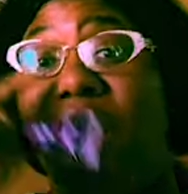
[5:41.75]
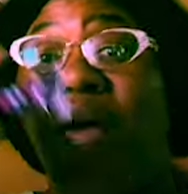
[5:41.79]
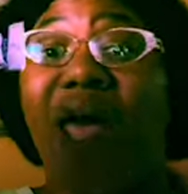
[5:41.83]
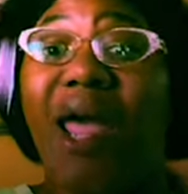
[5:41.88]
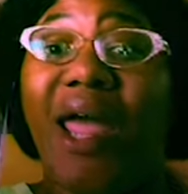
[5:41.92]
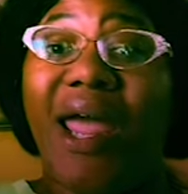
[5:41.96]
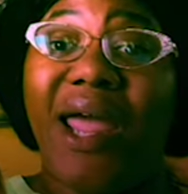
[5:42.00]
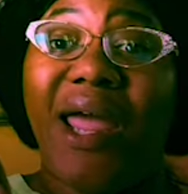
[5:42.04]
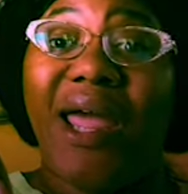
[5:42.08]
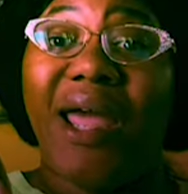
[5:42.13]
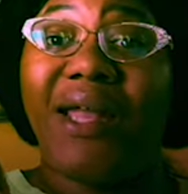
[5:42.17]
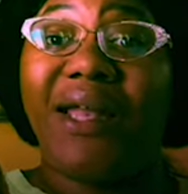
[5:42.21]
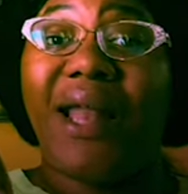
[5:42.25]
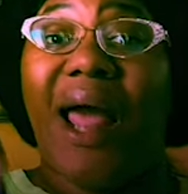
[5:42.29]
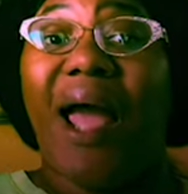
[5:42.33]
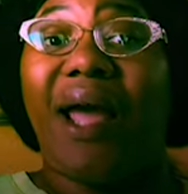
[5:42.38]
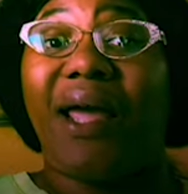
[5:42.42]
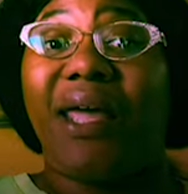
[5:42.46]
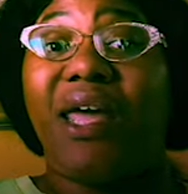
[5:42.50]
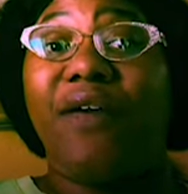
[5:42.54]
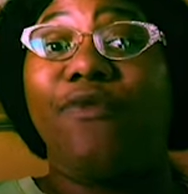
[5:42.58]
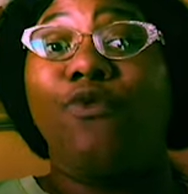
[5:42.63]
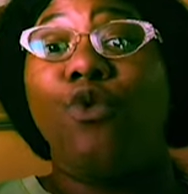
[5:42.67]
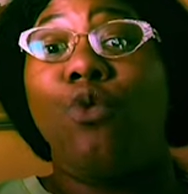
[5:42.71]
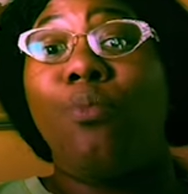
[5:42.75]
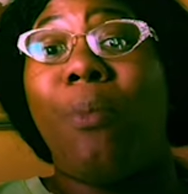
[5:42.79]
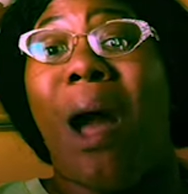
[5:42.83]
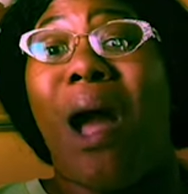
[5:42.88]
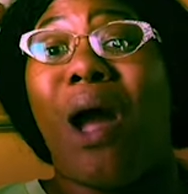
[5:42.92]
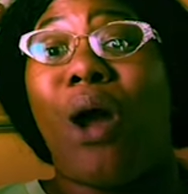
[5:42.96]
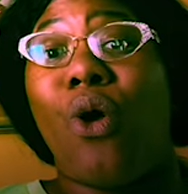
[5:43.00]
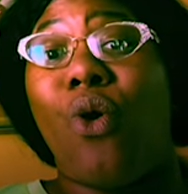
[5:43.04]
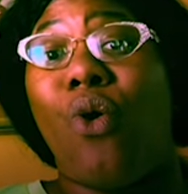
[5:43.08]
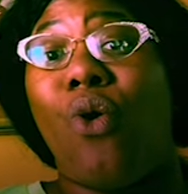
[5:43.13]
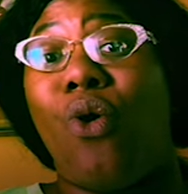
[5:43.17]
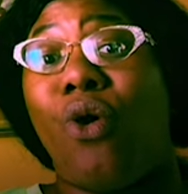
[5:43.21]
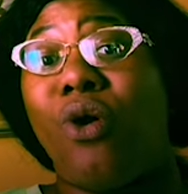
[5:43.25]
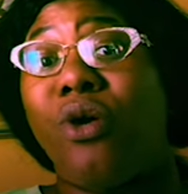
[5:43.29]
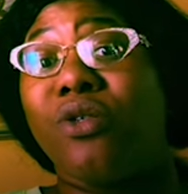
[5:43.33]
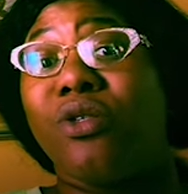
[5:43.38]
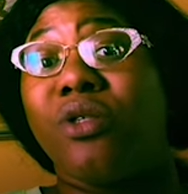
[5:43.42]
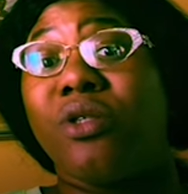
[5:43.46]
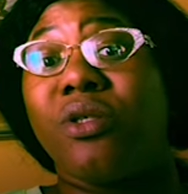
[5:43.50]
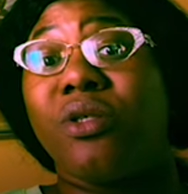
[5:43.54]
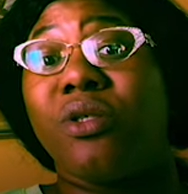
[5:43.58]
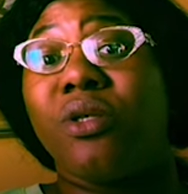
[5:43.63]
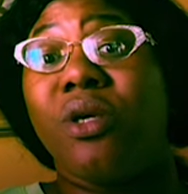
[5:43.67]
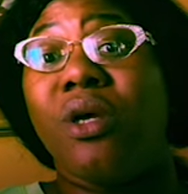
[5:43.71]
And I give you my
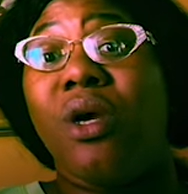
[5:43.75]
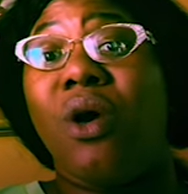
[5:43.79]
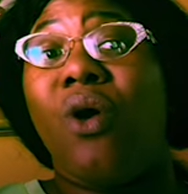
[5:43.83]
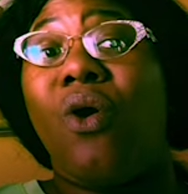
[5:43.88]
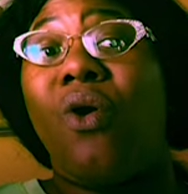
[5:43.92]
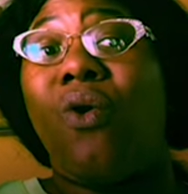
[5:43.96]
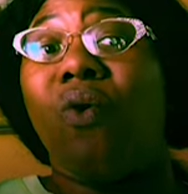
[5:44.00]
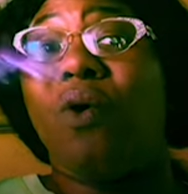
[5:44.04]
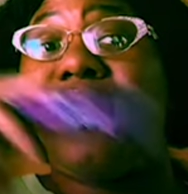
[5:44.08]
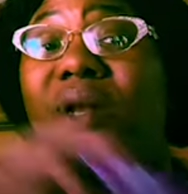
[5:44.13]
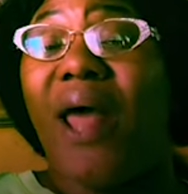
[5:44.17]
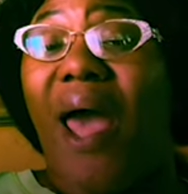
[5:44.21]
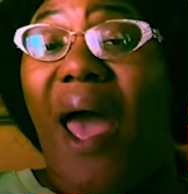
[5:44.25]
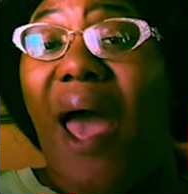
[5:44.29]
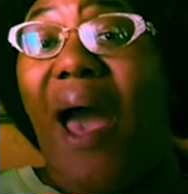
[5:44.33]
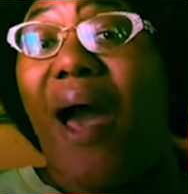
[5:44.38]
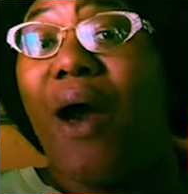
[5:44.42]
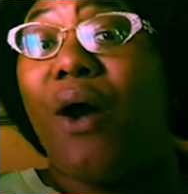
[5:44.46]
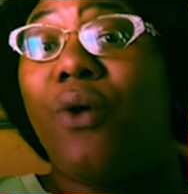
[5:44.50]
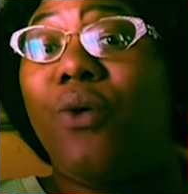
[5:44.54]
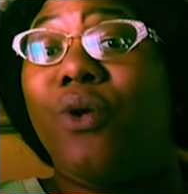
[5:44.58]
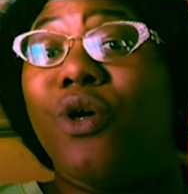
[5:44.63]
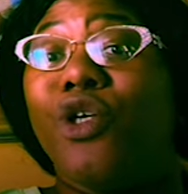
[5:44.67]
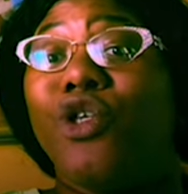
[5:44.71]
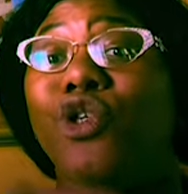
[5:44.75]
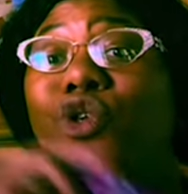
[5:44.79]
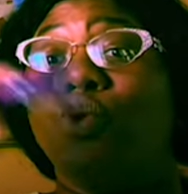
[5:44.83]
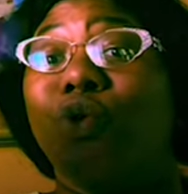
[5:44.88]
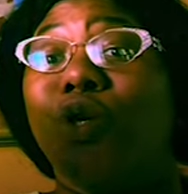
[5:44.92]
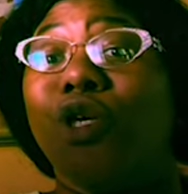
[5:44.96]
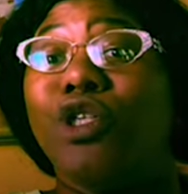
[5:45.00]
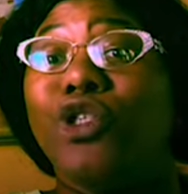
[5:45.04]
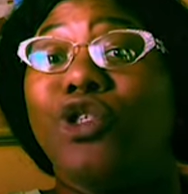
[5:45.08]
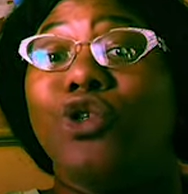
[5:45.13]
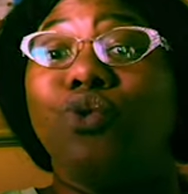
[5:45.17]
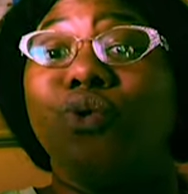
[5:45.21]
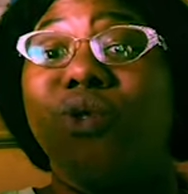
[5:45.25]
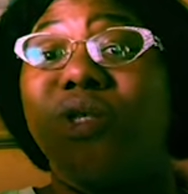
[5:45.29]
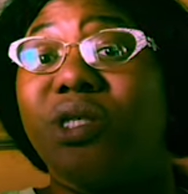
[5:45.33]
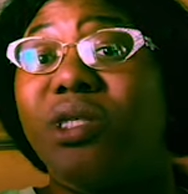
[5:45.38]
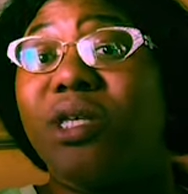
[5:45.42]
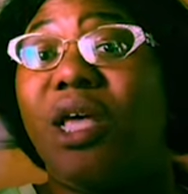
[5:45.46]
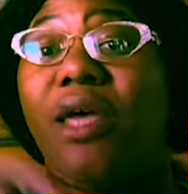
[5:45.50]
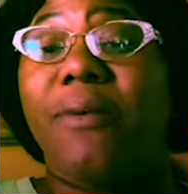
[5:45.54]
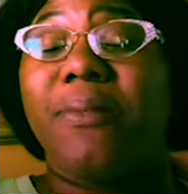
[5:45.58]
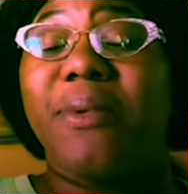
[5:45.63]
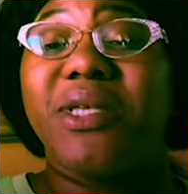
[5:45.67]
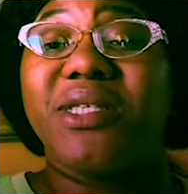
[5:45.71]
course on how you can do the
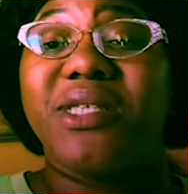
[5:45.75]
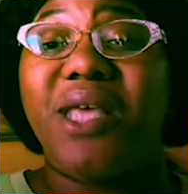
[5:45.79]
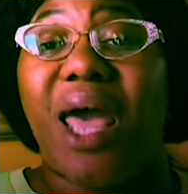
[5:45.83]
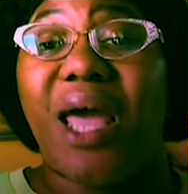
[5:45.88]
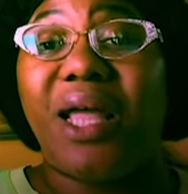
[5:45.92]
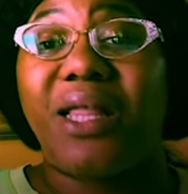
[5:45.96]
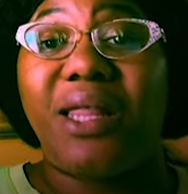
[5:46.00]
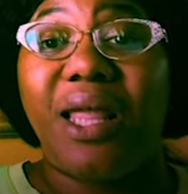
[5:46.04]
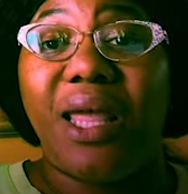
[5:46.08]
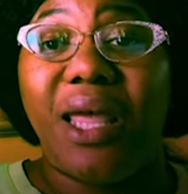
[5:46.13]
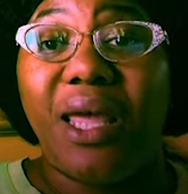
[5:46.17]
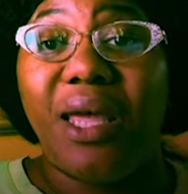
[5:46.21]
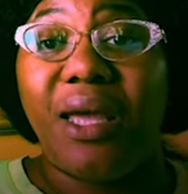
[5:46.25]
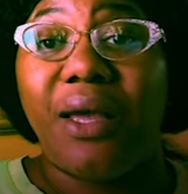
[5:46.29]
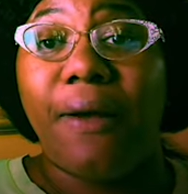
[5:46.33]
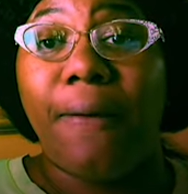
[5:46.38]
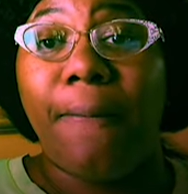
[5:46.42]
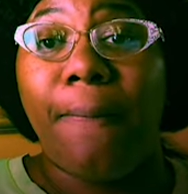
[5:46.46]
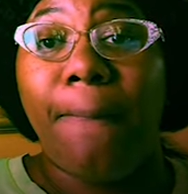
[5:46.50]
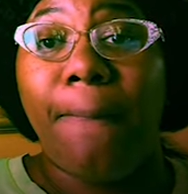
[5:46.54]
same exact thing.